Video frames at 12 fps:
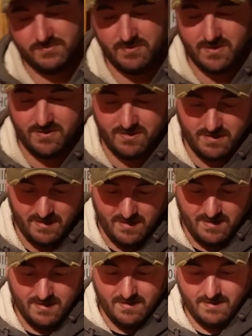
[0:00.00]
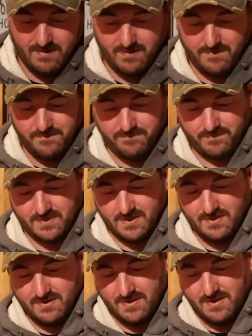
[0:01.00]
with. I
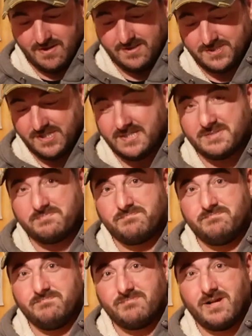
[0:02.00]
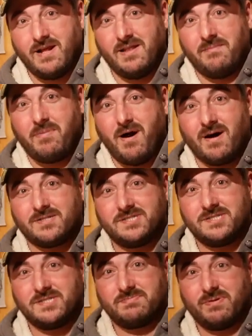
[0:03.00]
got to say, this right out of the box,
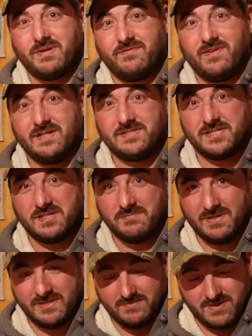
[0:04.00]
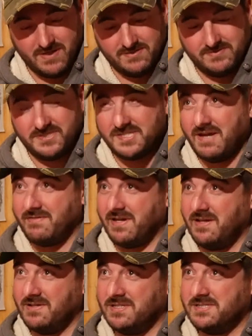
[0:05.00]
this is pretty fancy compared to my
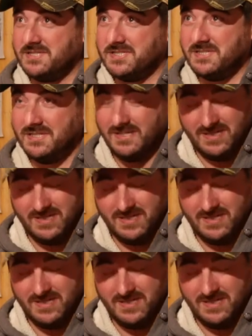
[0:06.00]
Savinelli's,